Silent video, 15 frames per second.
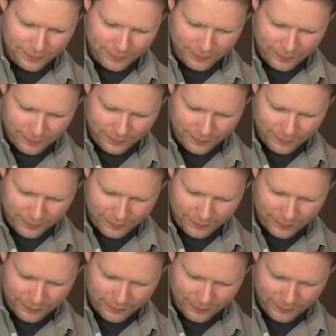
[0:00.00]

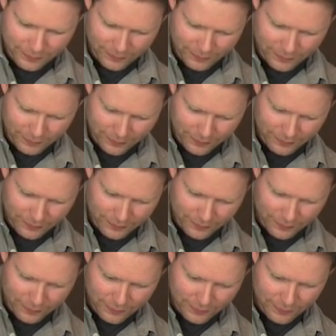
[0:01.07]

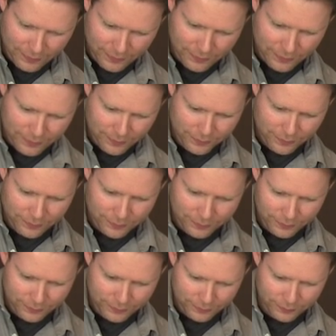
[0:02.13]

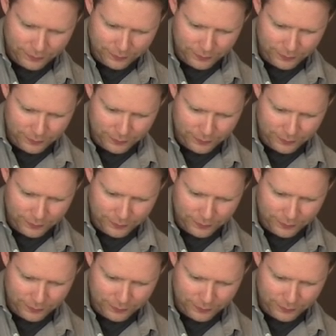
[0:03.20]
[no speech]